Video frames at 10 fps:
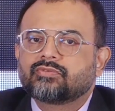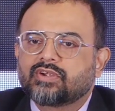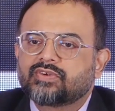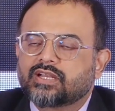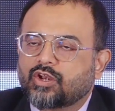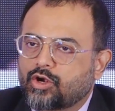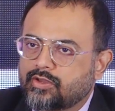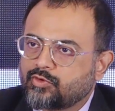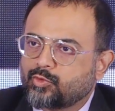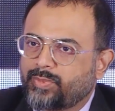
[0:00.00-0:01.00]
have done a lot
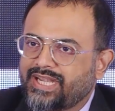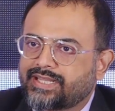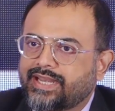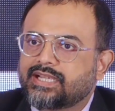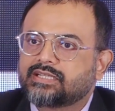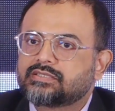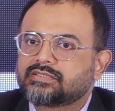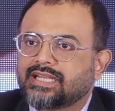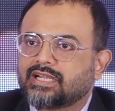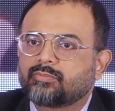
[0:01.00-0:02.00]
of rupee trade
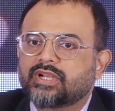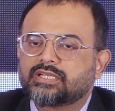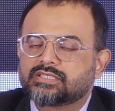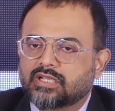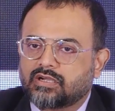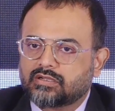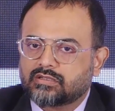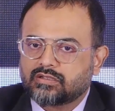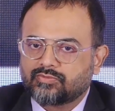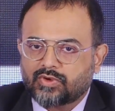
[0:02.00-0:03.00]
settlements
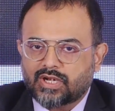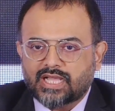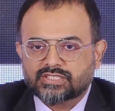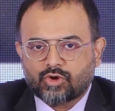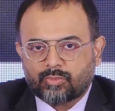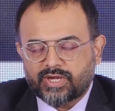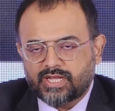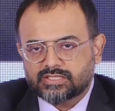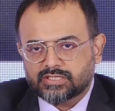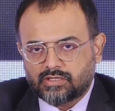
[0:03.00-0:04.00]
for large
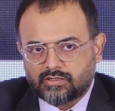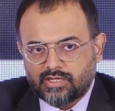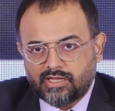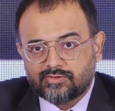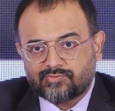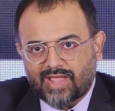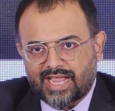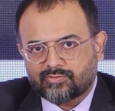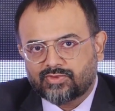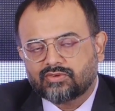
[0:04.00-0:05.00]
corporates. In
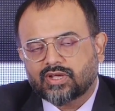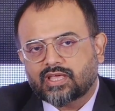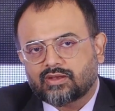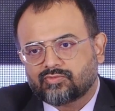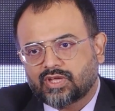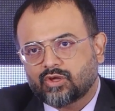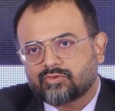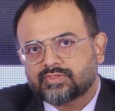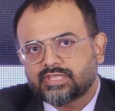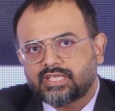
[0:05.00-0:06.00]
fact, we were one
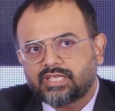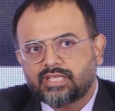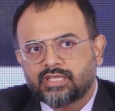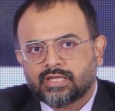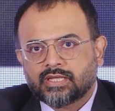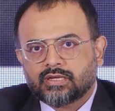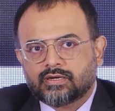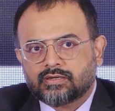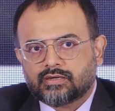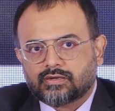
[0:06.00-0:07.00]
of the
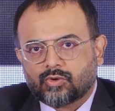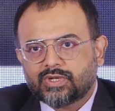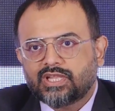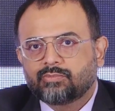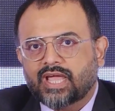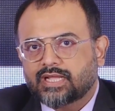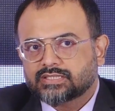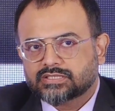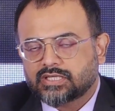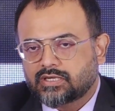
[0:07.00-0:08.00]
only
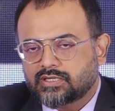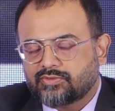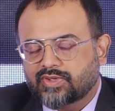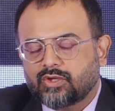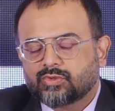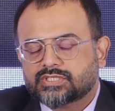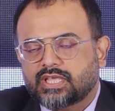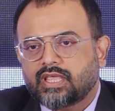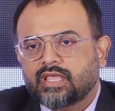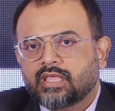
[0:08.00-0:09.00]
banks, if I could
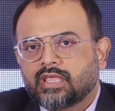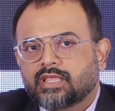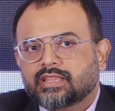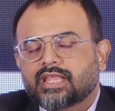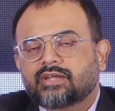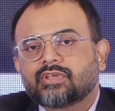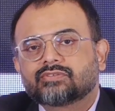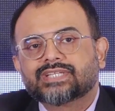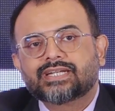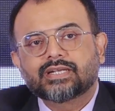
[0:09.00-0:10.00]
say, that we
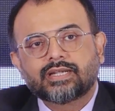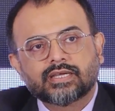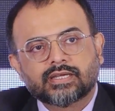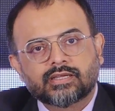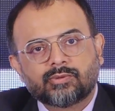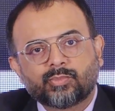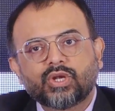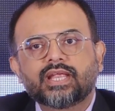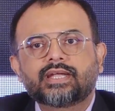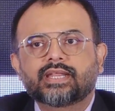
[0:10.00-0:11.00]
have settled a
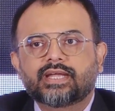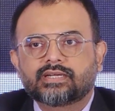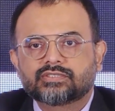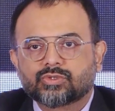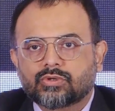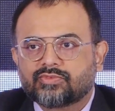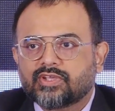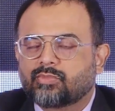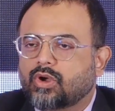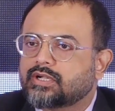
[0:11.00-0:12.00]
bullion trade. So we
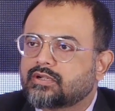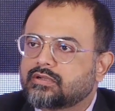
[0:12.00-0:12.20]
have bought